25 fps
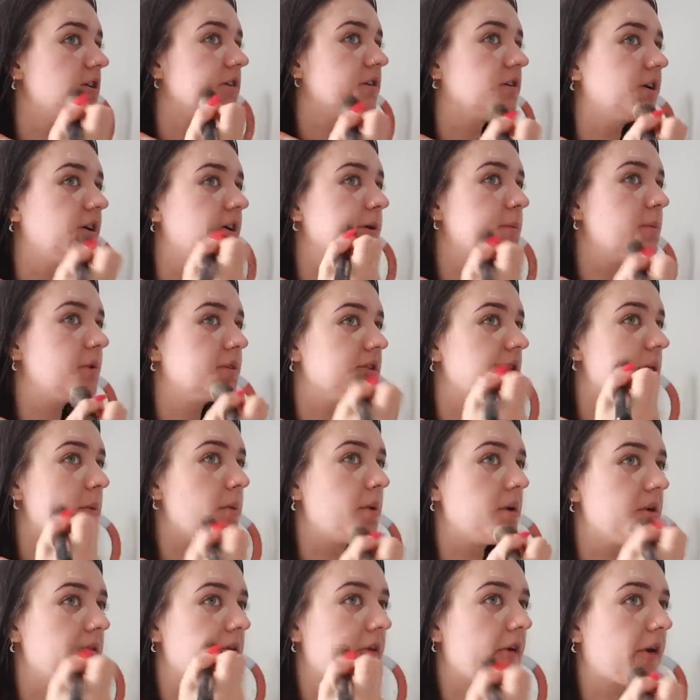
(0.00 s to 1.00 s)
So I emailed them
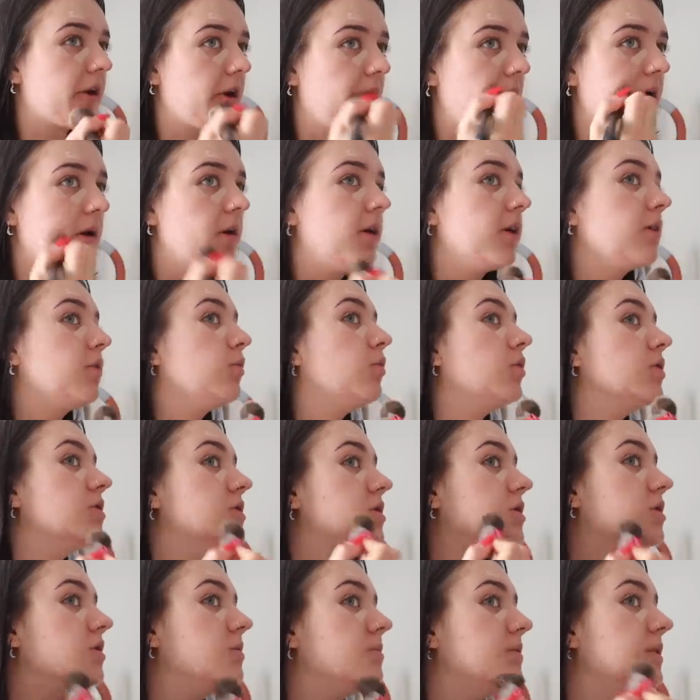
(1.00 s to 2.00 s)
and I was like, oh, like what
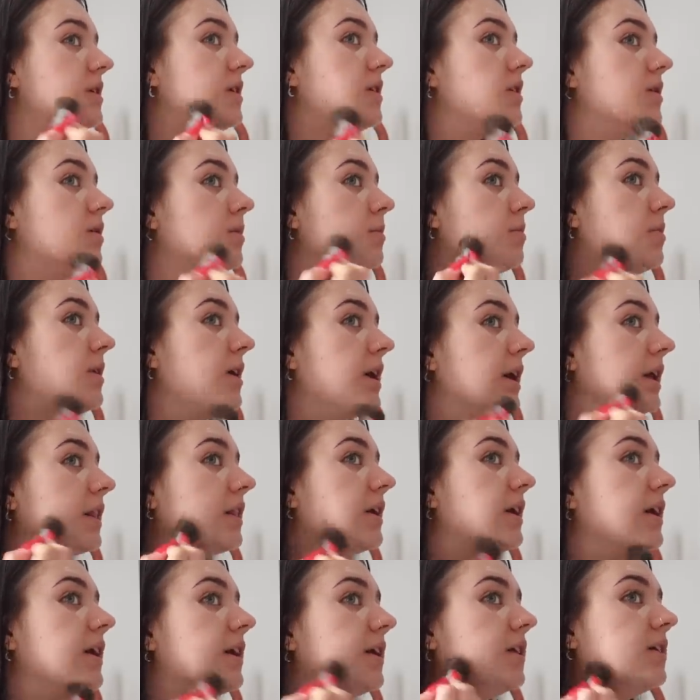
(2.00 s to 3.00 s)
do you mean by
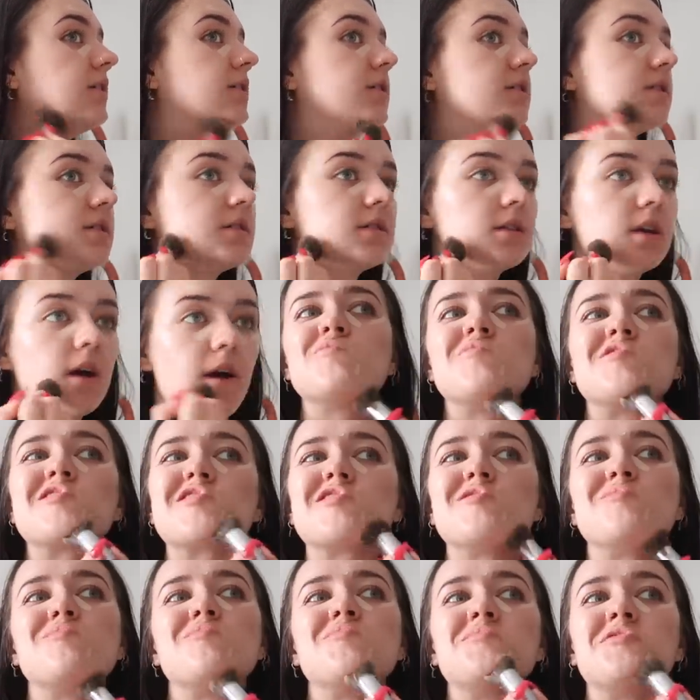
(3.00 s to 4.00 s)
this?
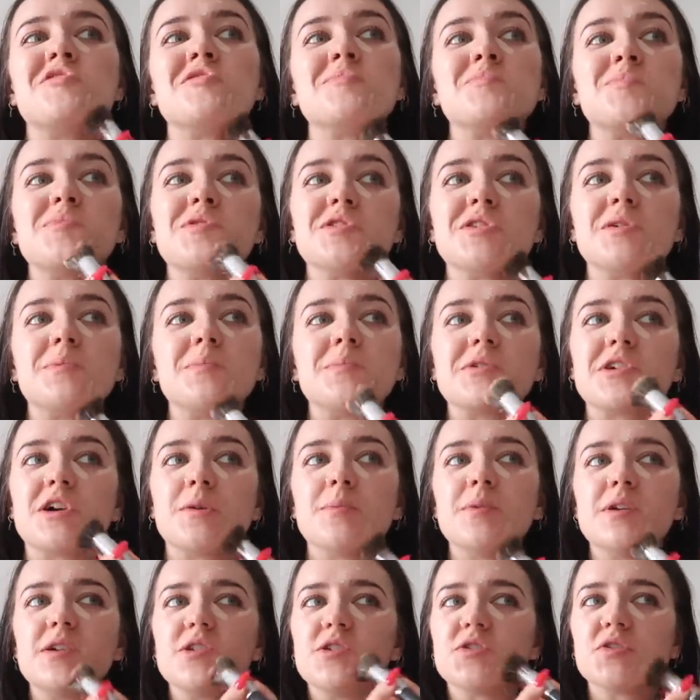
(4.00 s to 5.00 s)
Like it might be something
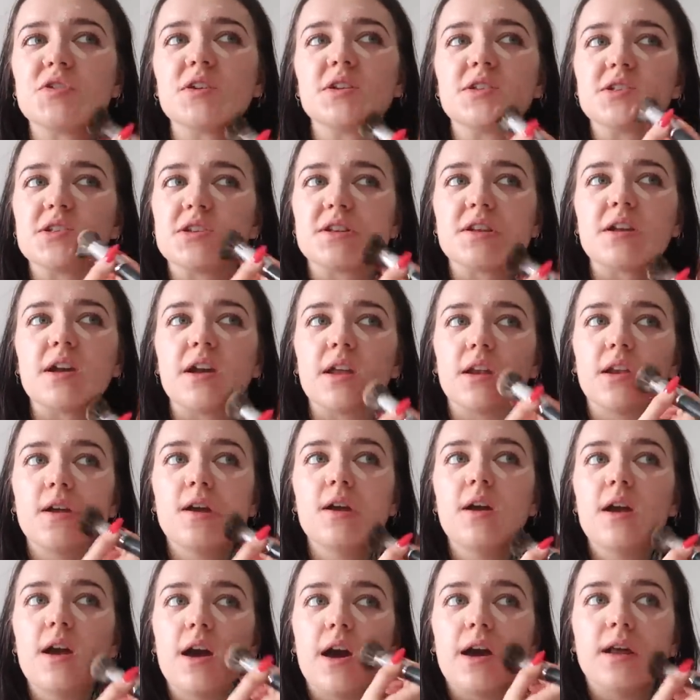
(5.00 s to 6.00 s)
I'm interested in.
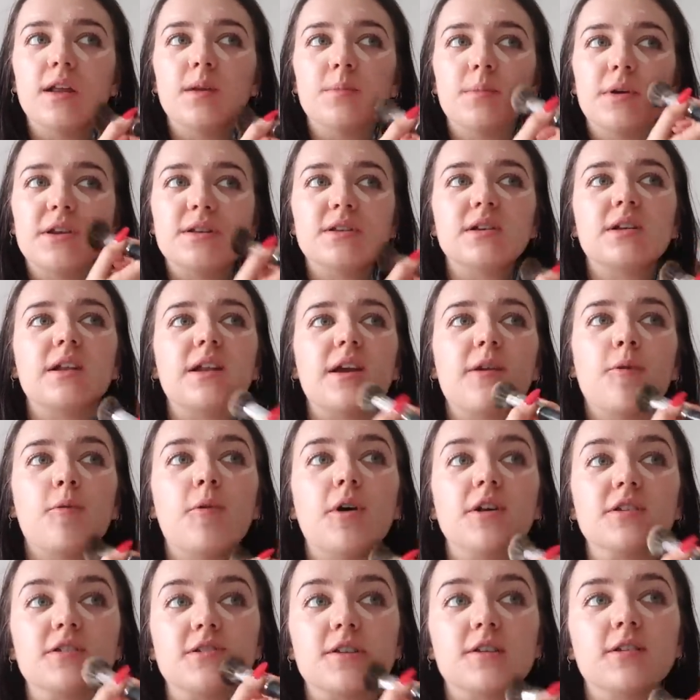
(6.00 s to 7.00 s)
And then basically it
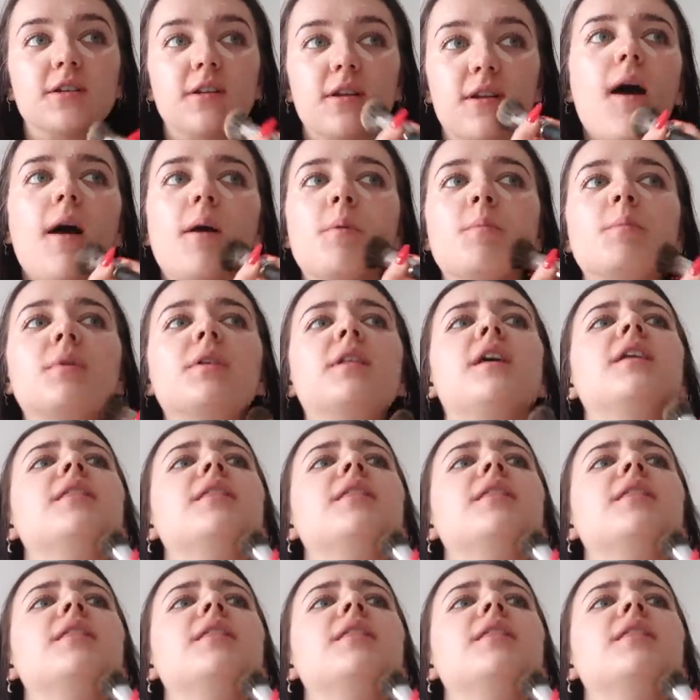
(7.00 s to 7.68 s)
wasn't. But